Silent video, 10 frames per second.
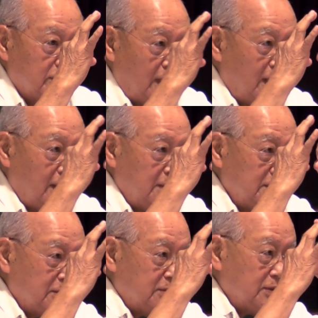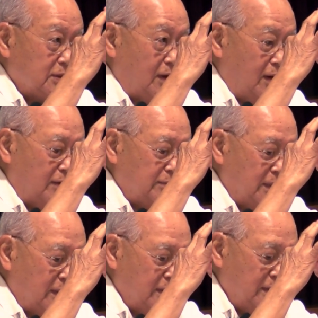eyes just haunt
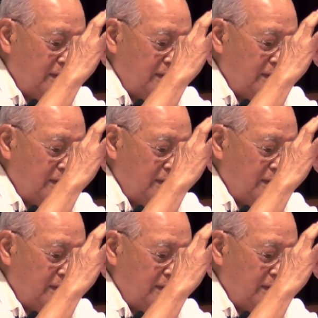me.